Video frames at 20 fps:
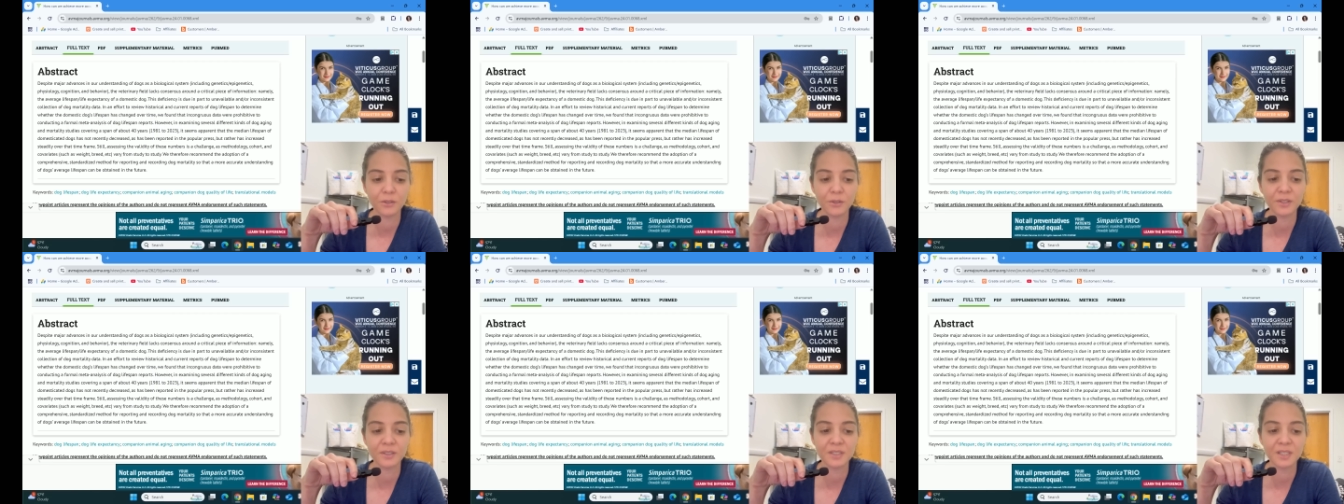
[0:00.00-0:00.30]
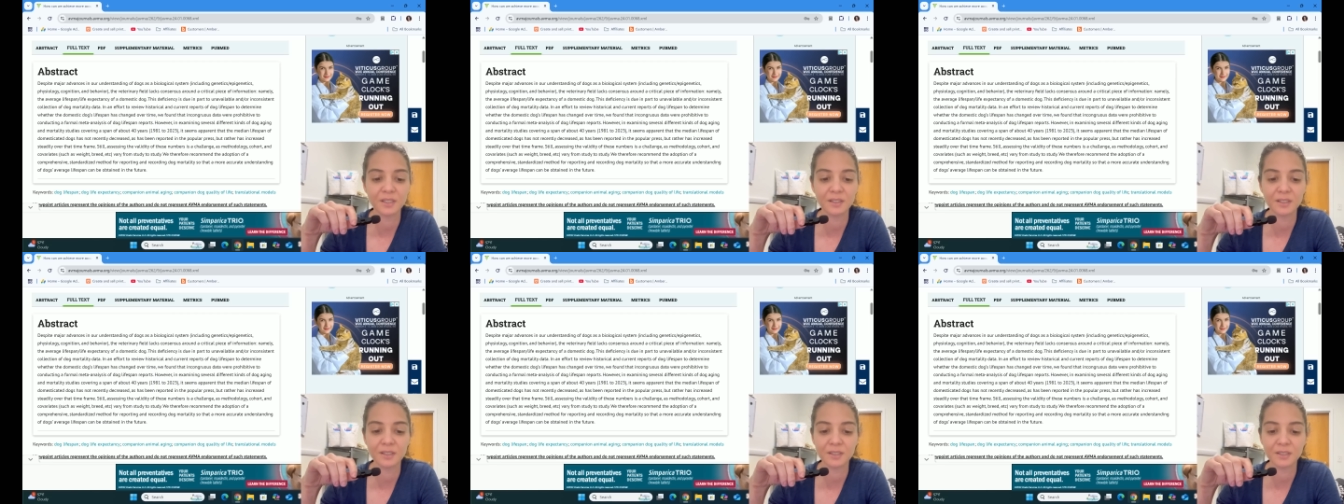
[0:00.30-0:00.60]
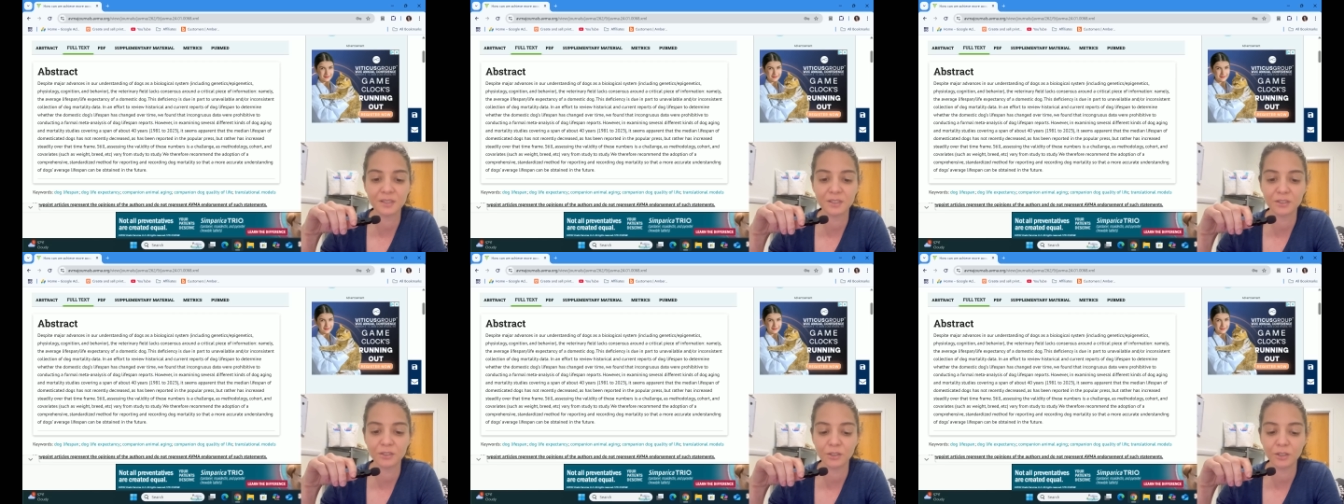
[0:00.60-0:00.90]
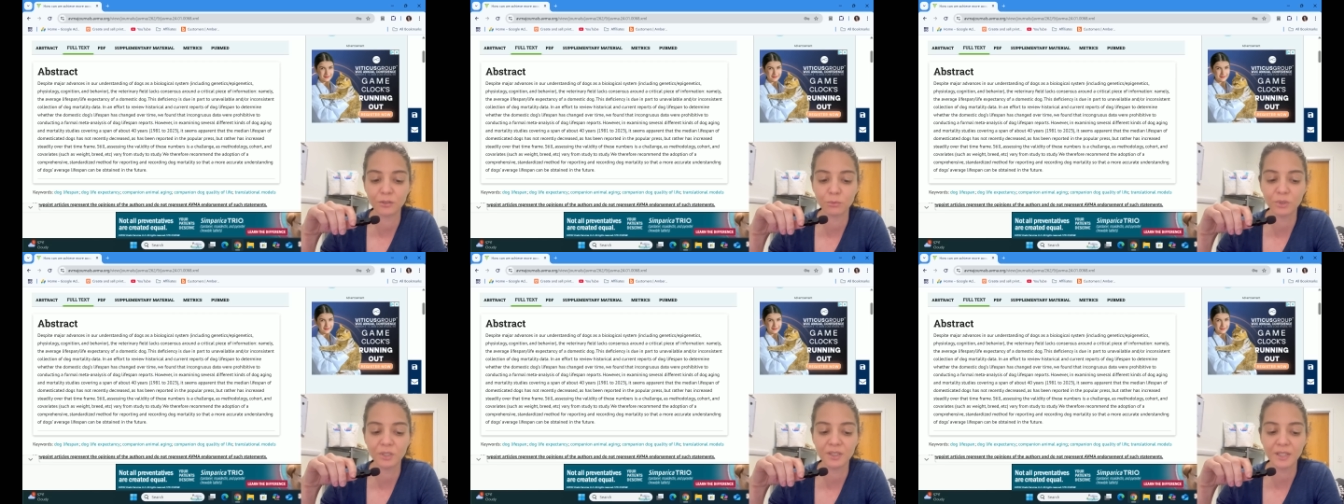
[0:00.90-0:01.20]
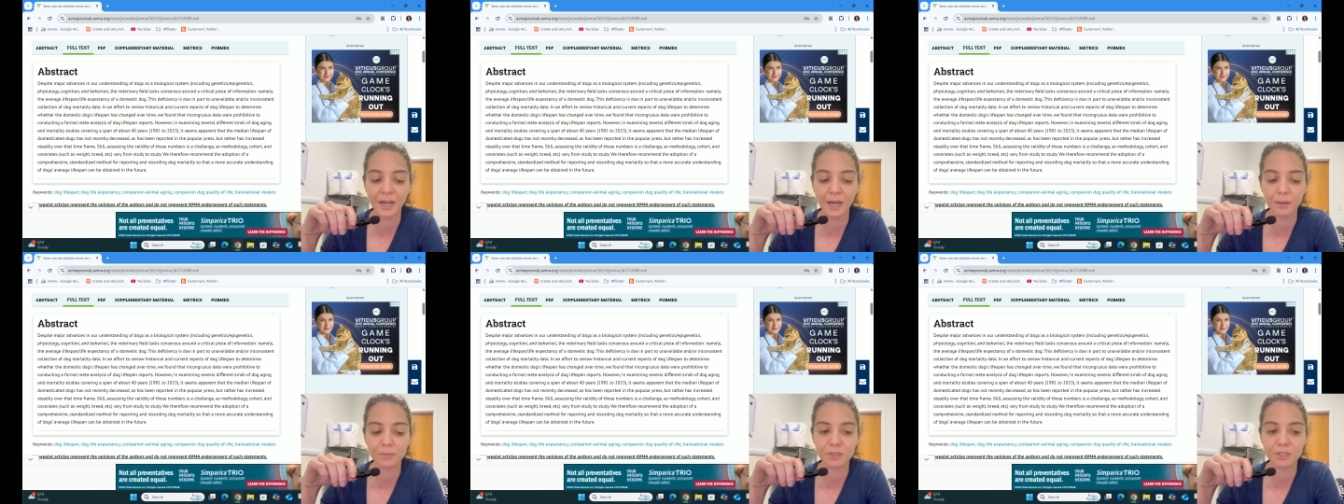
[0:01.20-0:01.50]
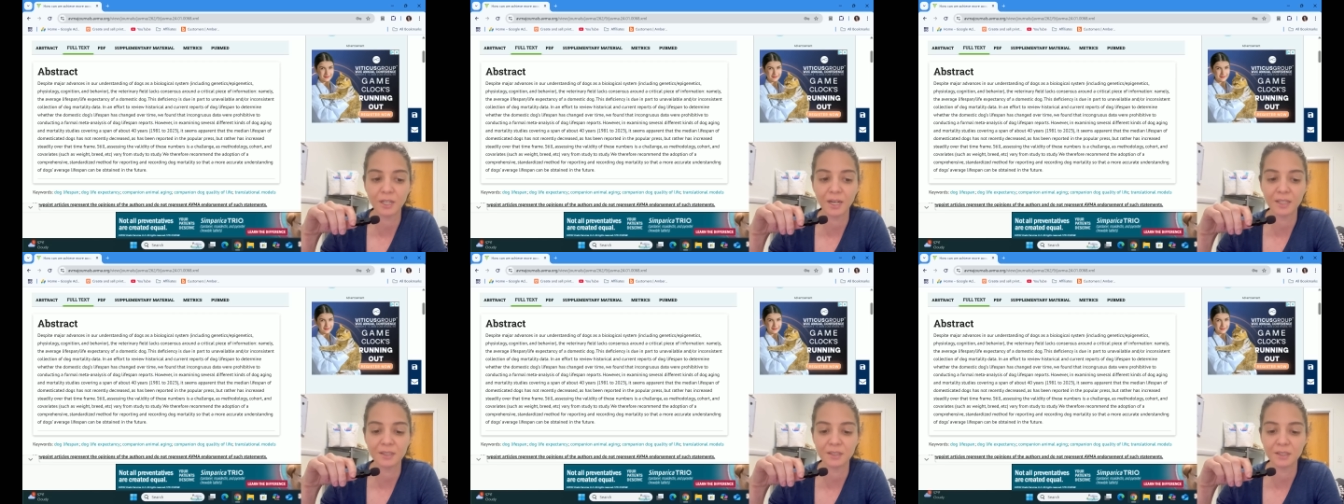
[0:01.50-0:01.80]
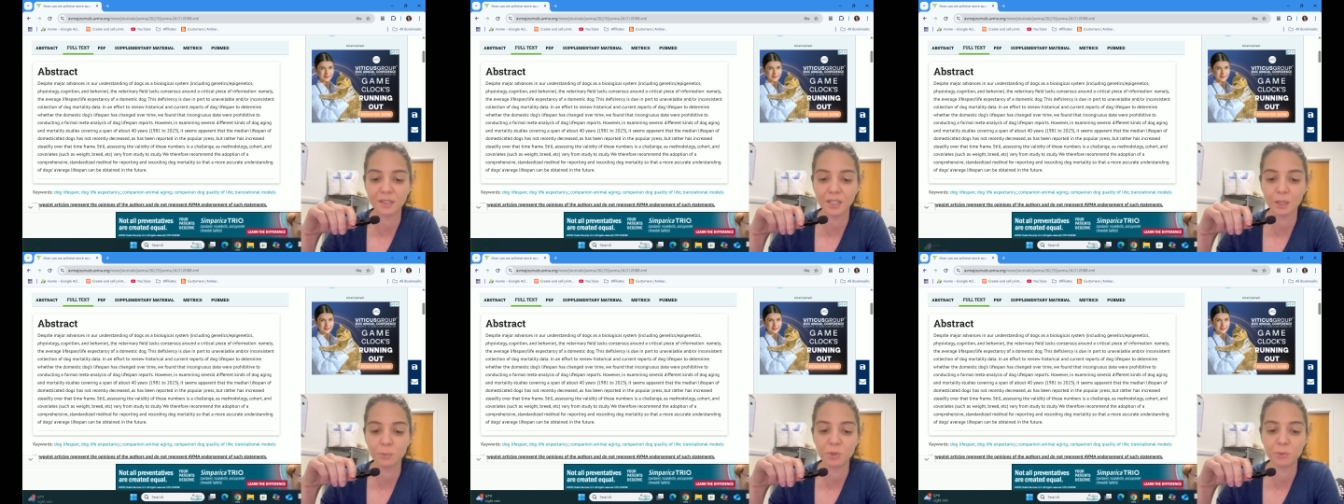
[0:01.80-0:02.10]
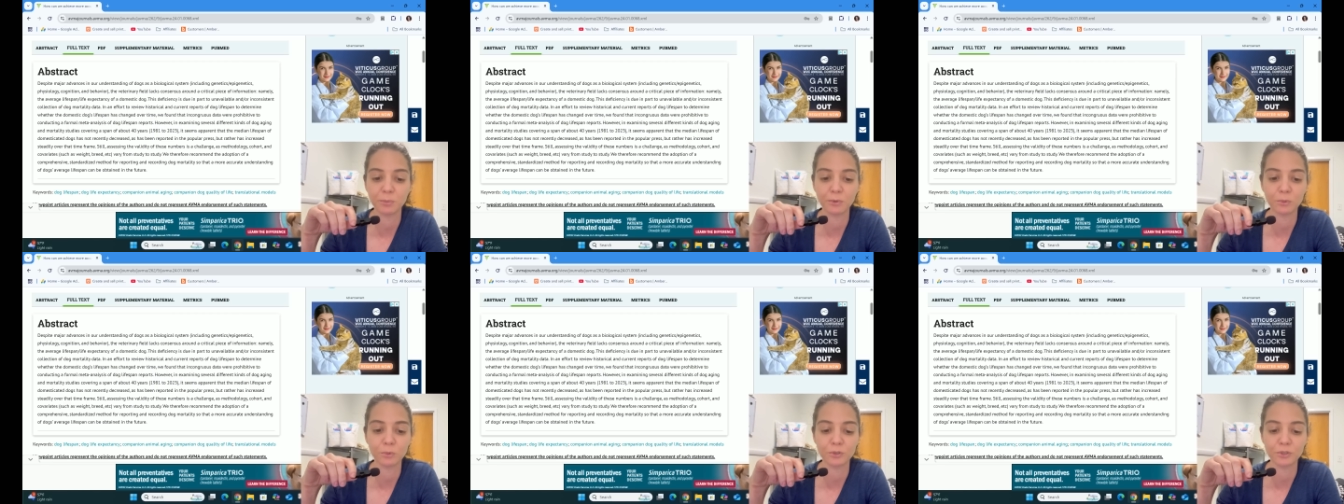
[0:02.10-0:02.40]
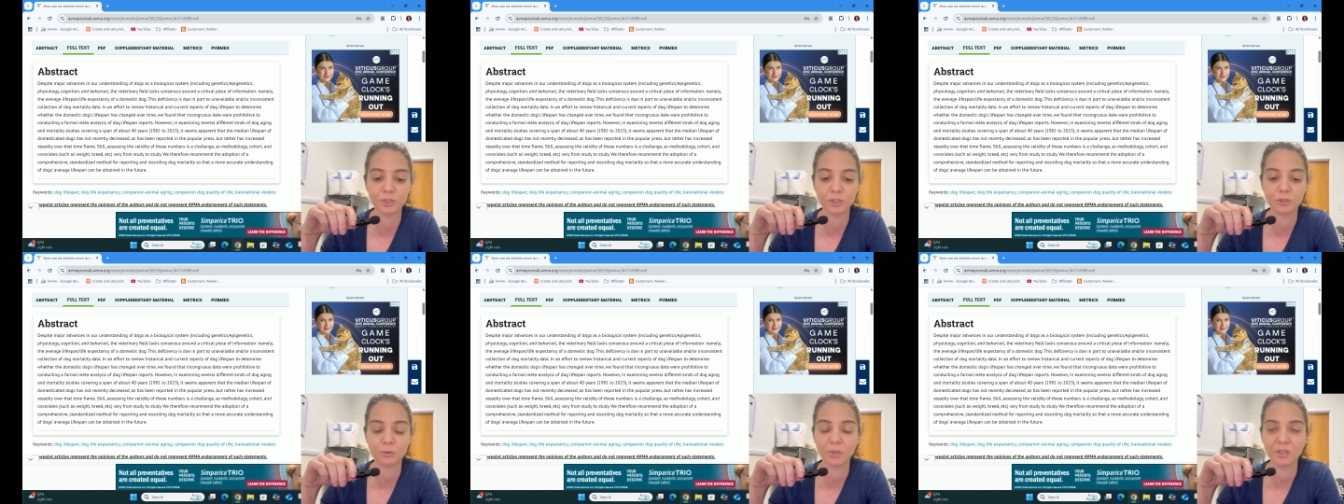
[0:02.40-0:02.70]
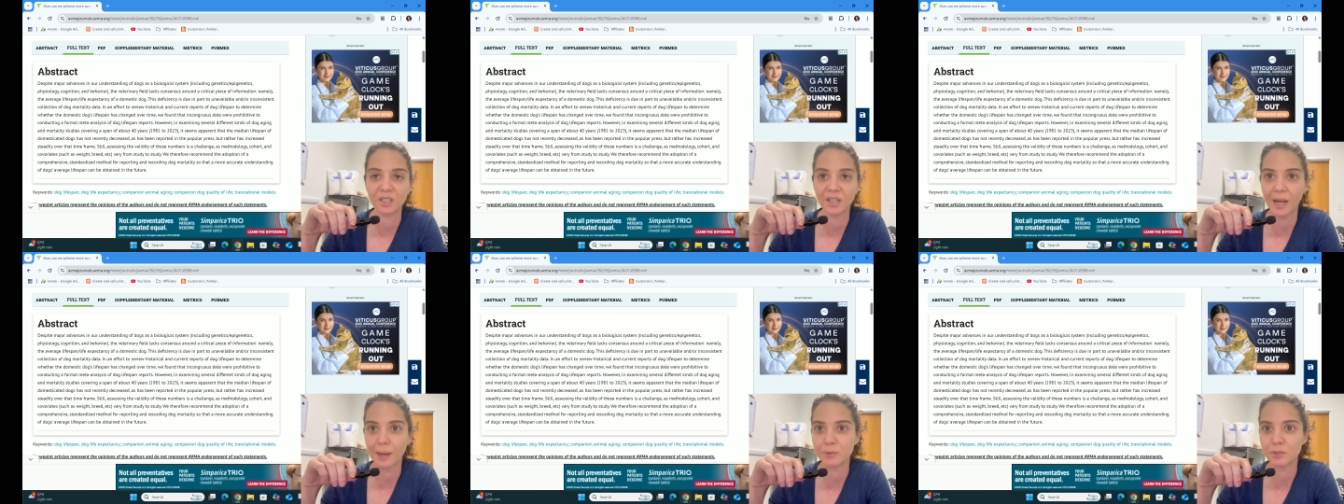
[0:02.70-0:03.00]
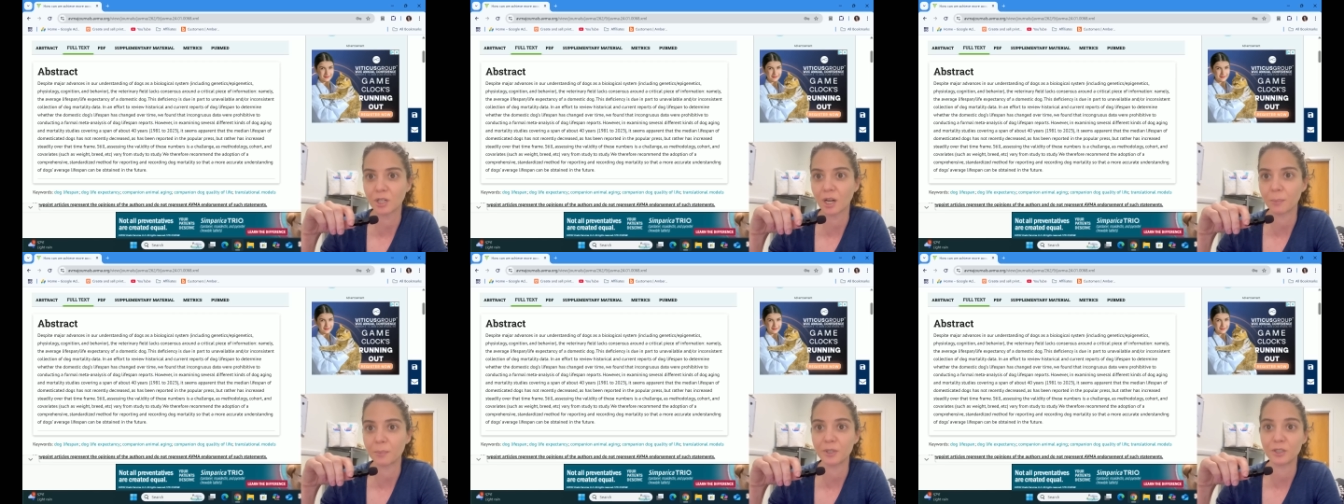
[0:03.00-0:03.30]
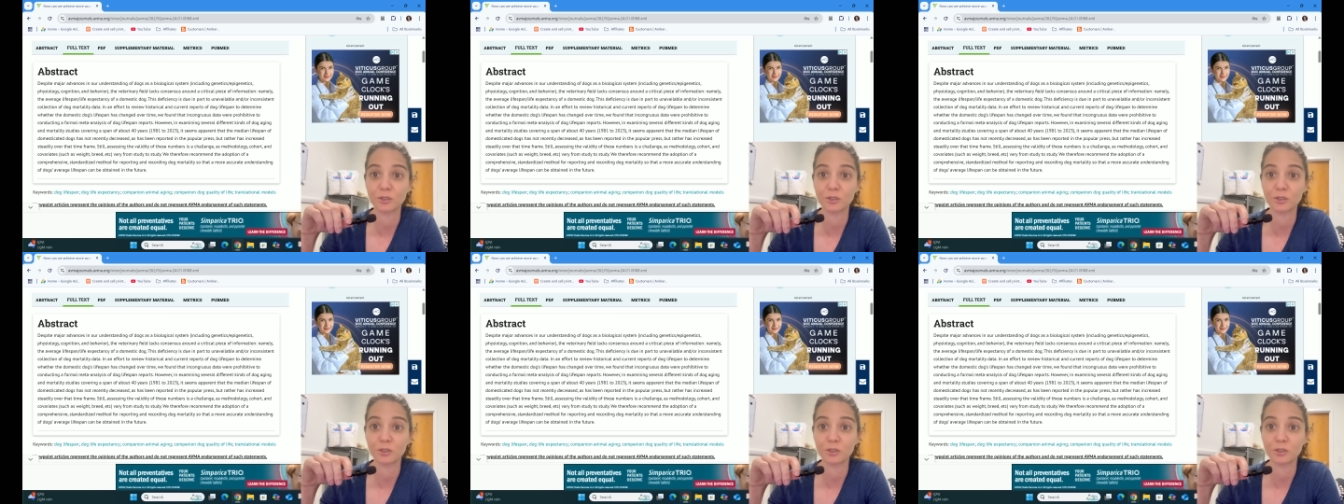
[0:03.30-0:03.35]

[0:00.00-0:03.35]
you can see this is, you can read the abstract and a lot of people will just read the abstract,